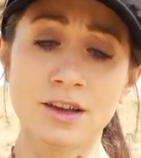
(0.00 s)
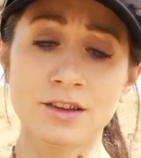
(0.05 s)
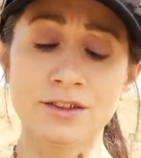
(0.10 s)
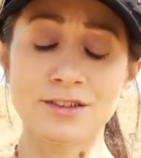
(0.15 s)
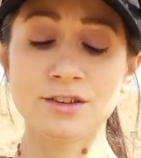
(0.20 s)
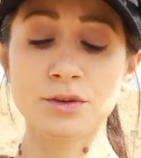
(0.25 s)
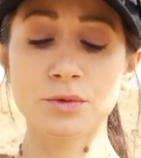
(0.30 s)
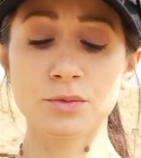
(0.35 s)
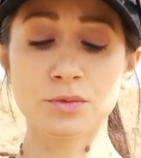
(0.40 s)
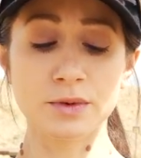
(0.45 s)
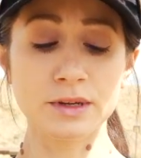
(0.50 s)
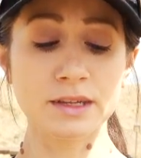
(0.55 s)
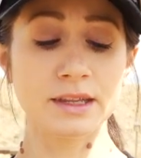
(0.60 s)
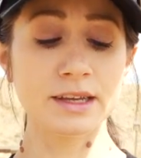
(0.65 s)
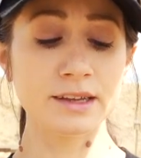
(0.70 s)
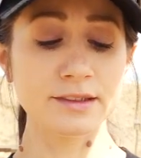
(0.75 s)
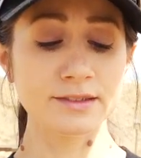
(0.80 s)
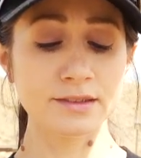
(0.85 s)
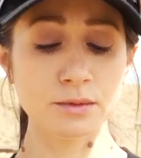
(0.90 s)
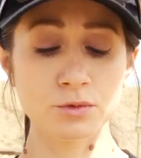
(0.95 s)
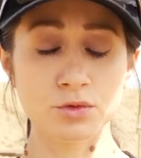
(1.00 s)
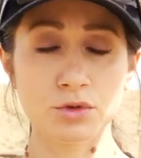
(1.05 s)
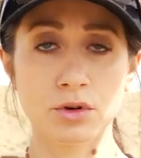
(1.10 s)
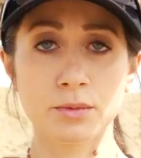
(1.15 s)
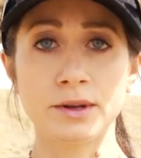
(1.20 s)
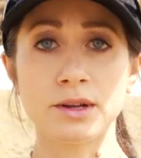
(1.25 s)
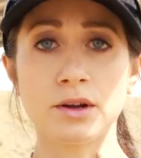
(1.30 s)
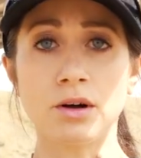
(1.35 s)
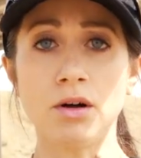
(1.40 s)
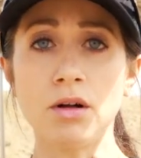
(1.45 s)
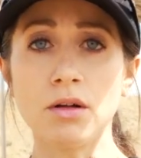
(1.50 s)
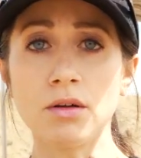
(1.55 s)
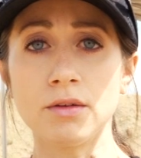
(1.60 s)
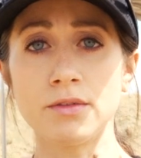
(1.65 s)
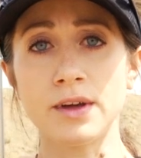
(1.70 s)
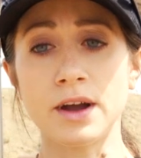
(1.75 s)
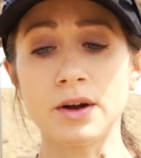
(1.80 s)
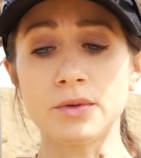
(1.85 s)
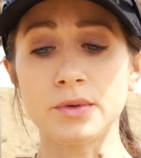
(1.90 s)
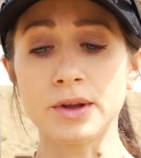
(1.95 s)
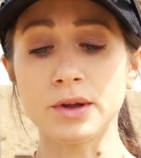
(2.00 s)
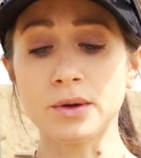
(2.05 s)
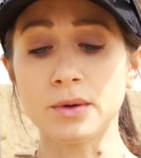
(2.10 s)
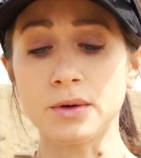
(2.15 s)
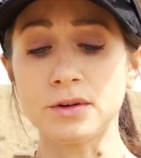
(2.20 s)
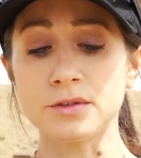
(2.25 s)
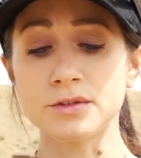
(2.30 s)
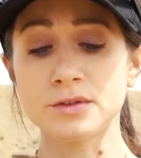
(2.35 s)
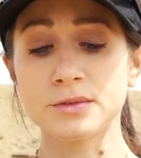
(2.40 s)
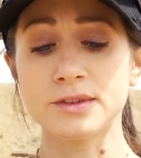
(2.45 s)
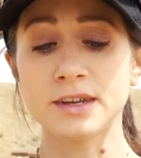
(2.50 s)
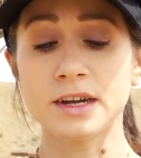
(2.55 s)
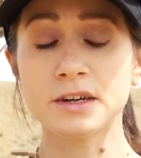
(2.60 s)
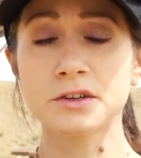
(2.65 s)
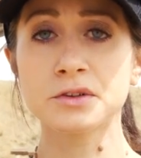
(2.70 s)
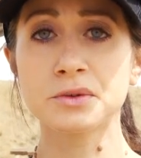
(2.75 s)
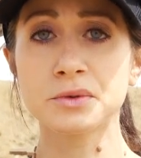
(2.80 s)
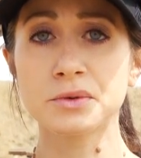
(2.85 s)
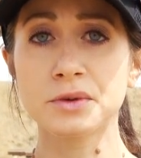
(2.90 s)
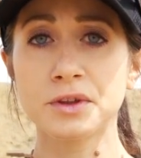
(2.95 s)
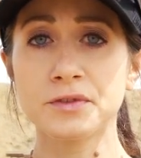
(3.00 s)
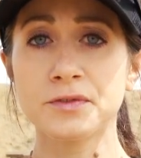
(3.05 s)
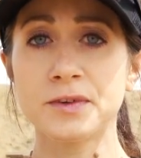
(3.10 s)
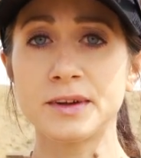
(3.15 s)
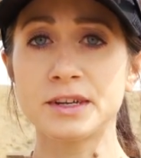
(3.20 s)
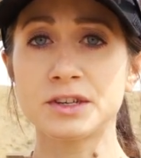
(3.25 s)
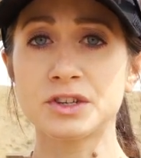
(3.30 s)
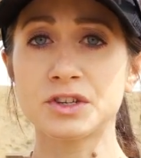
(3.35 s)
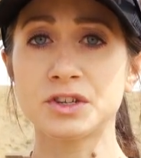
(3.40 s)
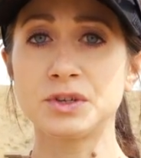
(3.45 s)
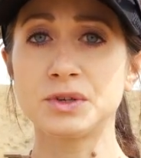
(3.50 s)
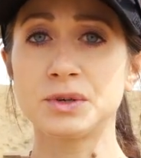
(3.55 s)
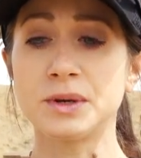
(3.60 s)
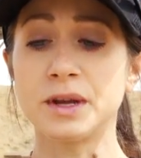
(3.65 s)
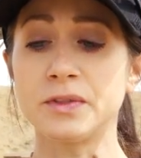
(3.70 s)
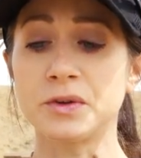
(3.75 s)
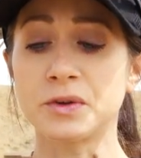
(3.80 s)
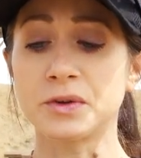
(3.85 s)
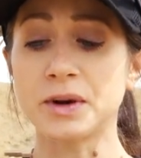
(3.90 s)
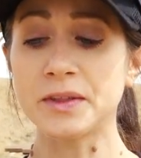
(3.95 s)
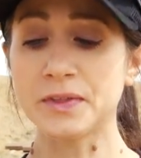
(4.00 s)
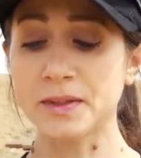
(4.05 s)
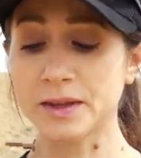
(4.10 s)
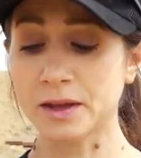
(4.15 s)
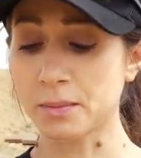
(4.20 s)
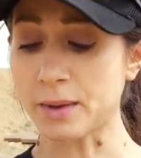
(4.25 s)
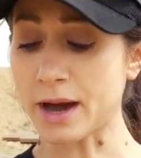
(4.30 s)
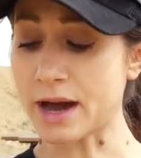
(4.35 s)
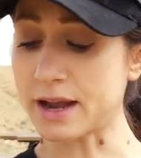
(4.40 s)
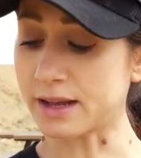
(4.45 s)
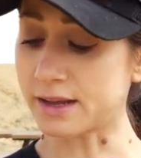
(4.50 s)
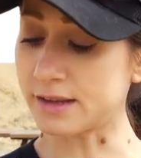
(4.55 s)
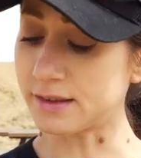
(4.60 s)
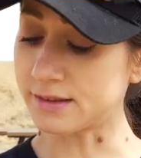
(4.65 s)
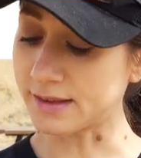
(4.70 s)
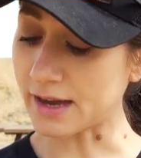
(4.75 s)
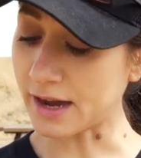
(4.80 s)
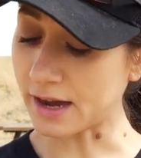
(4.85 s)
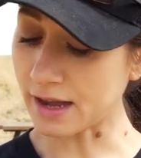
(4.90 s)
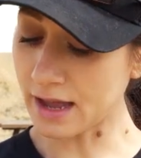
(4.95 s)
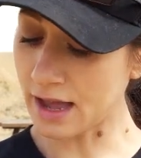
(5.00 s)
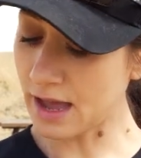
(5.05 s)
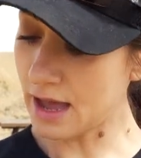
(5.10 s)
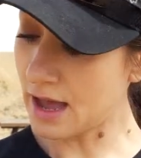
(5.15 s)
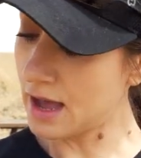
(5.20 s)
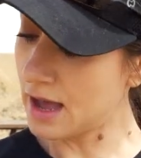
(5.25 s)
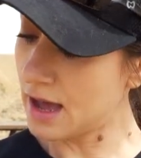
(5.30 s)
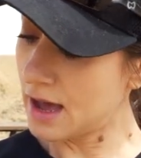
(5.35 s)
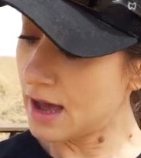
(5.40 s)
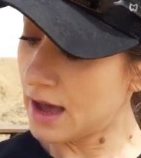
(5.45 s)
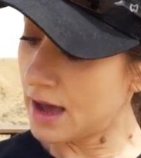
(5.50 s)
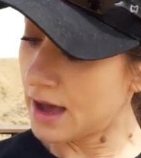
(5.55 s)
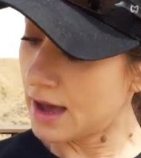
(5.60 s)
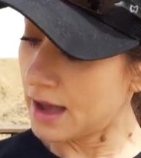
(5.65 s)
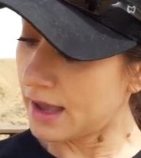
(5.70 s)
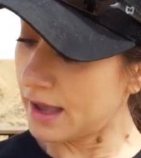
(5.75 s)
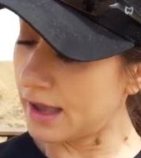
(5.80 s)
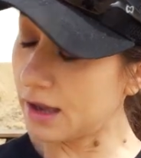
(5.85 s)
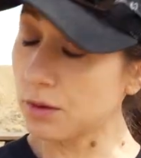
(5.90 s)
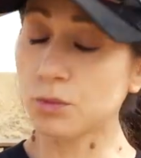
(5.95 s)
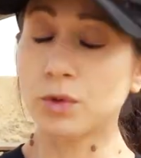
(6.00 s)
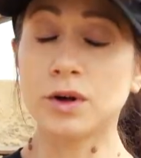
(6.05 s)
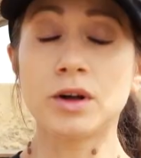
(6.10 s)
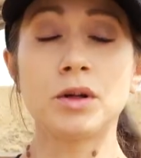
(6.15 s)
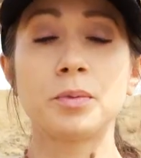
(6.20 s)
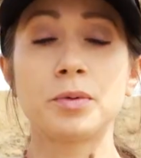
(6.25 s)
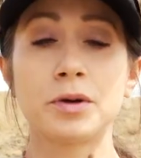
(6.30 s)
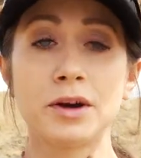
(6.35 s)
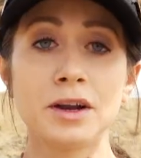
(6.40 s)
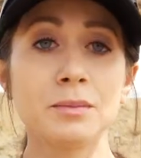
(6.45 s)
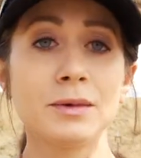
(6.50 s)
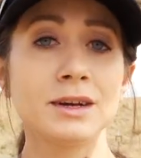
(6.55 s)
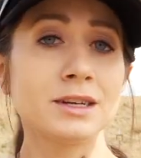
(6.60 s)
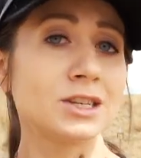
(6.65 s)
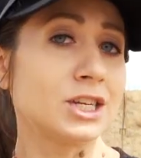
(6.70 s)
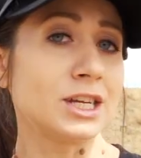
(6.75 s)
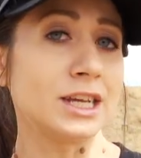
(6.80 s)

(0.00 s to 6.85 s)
So really it's absorbing all of that recoil. So it's actually really fun to shoot. And the great thing about it is that it will pretty much